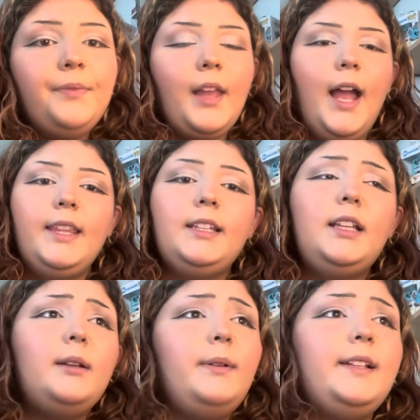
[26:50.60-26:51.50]
I think they
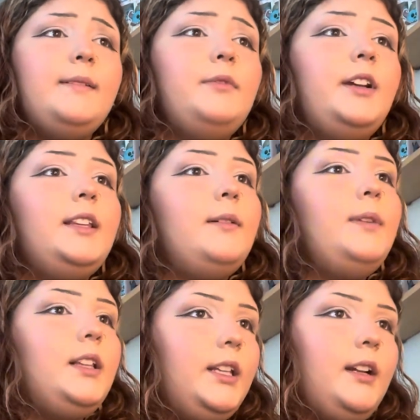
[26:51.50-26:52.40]
look pretty similar. I think I'm gonna
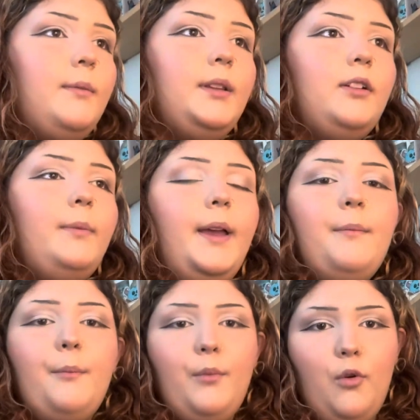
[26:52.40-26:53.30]
clean it up a little bit
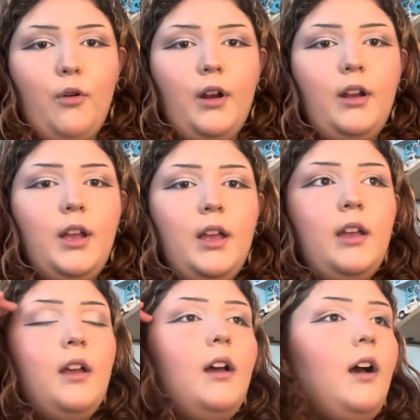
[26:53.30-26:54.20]
more.
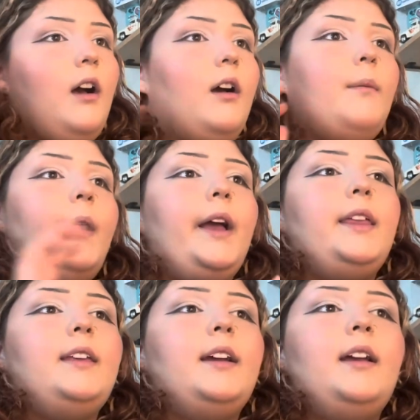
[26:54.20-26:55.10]
I
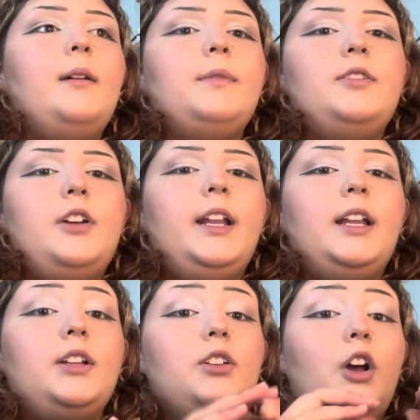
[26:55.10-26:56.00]
think I am gonna try to
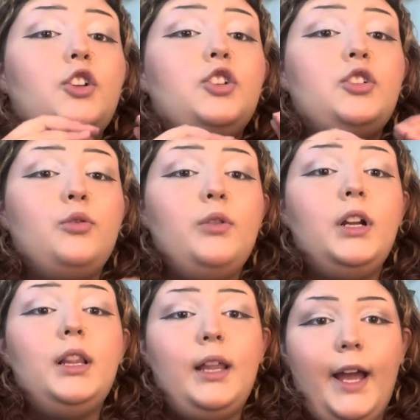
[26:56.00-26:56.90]
get a shorter
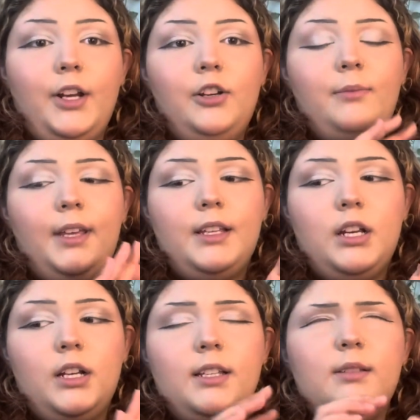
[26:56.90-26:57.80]
liner, because
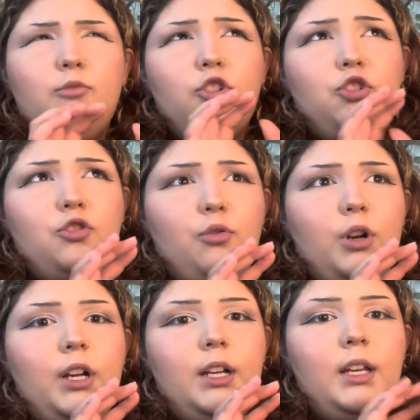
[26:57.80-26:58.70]
hers is more
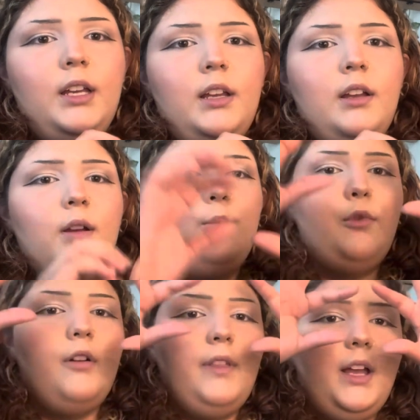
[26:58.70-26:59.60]
short, more
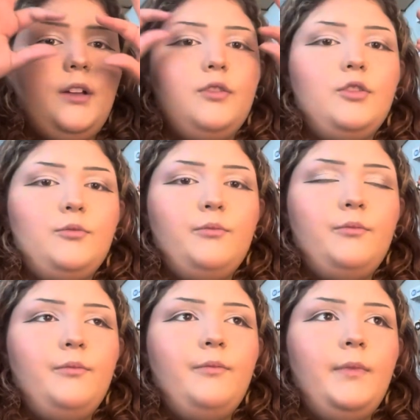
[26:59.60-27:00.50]
of like a
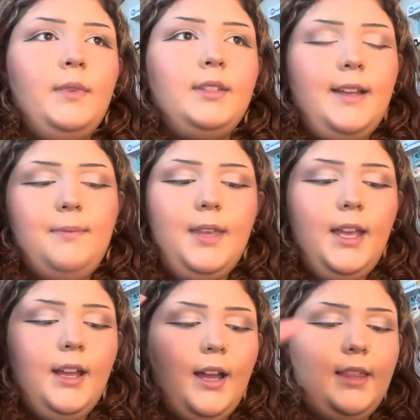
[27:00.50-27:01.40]
type
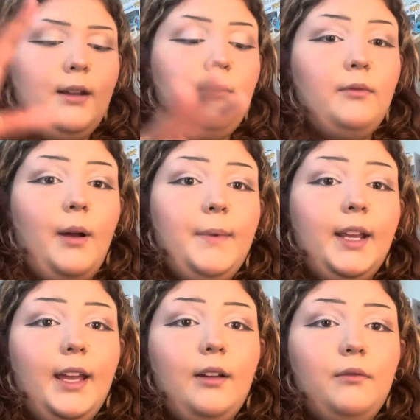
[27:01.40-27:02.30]
thing, and then I'm gonna
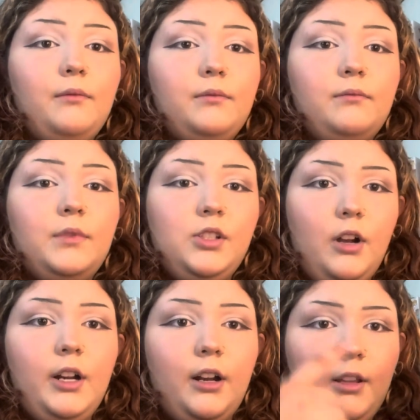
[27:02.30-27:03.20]
get
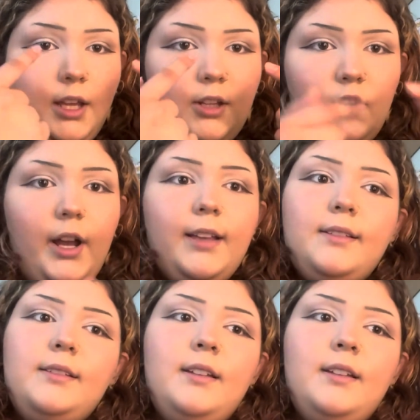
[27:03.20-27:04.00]
started on the other eyes.